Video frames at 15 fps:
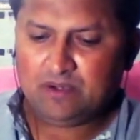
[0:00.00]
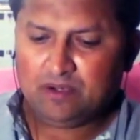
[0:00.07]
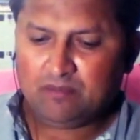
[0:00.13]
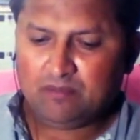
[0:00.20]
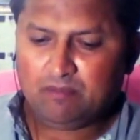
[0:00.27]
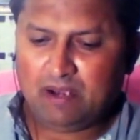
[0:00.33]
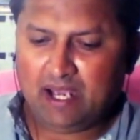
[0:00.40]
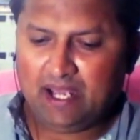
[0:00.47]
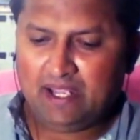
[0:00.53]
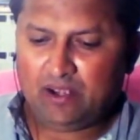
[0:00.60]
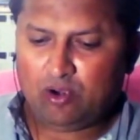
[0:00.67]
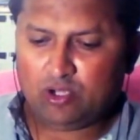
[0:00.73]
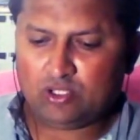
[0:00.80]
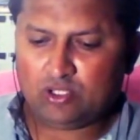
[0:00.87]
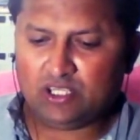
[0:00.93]
by
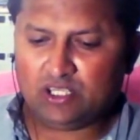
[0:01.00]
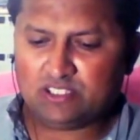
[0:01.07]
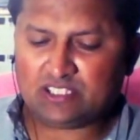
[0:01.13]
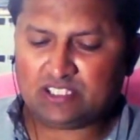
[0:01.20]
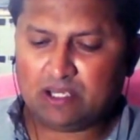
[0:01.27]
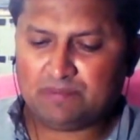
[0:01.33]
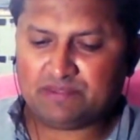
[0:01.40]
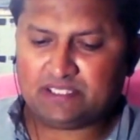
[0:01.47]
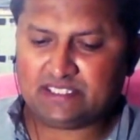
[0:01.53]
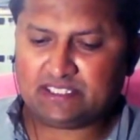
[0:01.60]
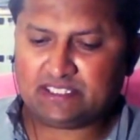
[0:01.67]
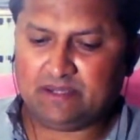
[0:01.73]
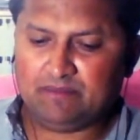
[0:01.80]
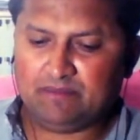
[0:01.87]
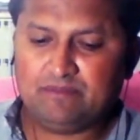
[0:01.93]
other
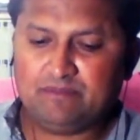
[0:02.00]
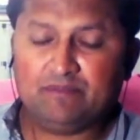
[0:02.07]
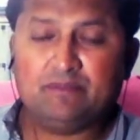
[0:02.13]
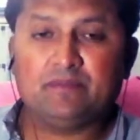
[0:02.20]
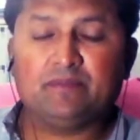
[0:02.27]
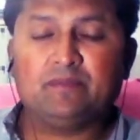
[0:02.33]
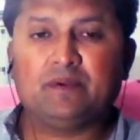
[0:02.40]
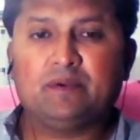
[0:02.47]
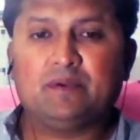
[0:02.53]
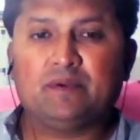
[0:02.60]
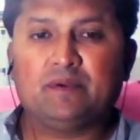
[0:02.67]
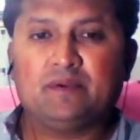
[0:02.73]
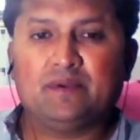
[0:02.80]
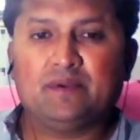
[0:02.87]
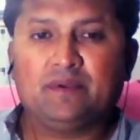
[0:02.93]
subsystem.
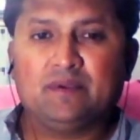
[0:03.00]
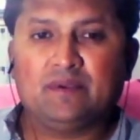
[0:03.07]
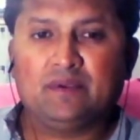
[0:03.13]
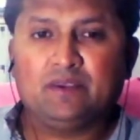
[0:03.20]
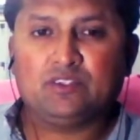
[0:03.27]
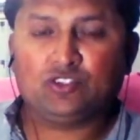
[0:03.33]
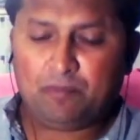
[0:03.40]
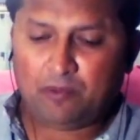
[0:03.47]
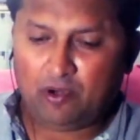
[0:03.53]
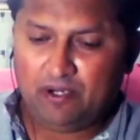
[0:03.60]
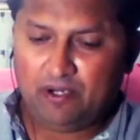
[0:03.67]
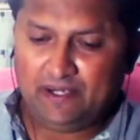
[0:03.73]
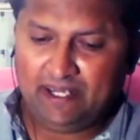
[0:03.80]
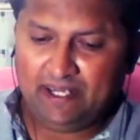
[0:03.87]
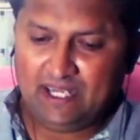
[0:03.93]
So
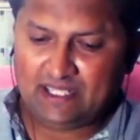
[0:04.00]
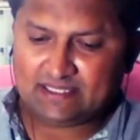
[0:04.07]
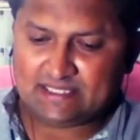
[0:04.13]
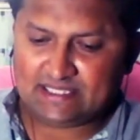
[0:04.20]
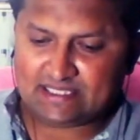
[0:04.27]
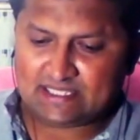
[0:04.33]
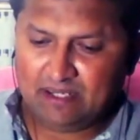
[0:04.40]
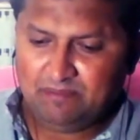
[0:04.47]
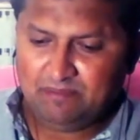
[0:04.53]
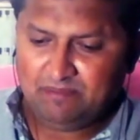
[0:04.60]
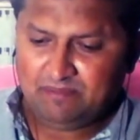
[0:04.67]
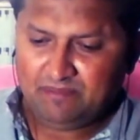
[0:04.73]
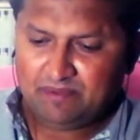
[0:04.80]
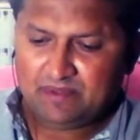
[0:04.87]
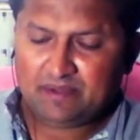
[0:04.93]
political system
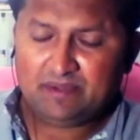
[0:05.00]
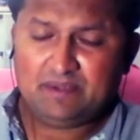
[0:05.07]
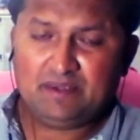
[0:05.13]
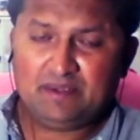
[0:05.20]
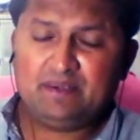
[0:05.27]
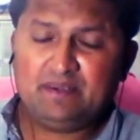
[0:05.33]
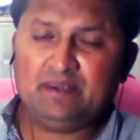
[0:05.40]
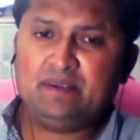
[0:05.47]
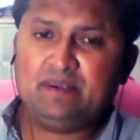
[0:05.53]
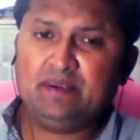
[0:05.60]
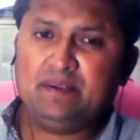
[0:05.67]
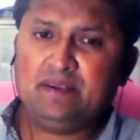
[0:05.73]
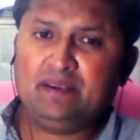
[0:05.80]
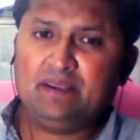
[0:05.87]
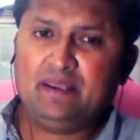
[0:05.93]

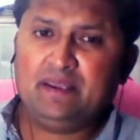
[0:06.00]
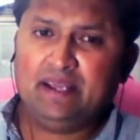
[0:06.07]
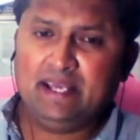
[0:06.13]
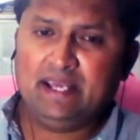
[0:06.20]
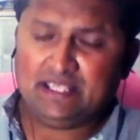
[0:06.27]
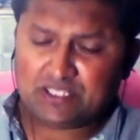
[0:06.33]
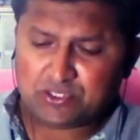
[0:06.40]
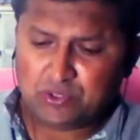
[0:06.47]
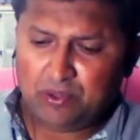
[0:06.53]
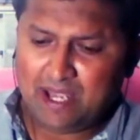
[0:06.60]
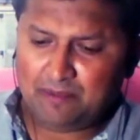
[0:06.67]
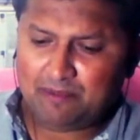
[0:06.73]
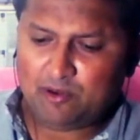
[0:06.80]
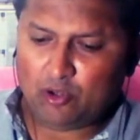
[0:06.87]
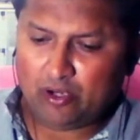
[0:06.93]
has to
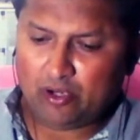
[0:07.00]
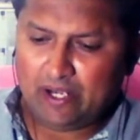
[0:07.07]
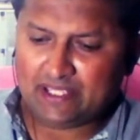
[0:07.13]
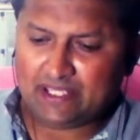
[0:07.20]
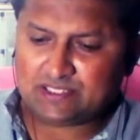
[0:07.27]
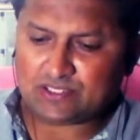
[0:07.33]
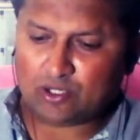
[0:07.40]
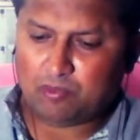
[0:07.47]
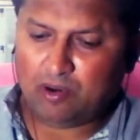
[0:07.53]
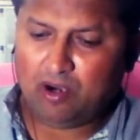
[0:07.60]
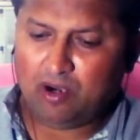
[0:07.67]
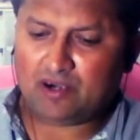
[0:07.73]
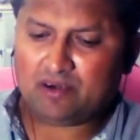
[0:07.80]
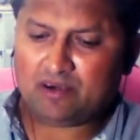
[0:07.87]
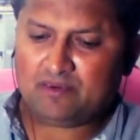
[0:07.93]
have knowledge over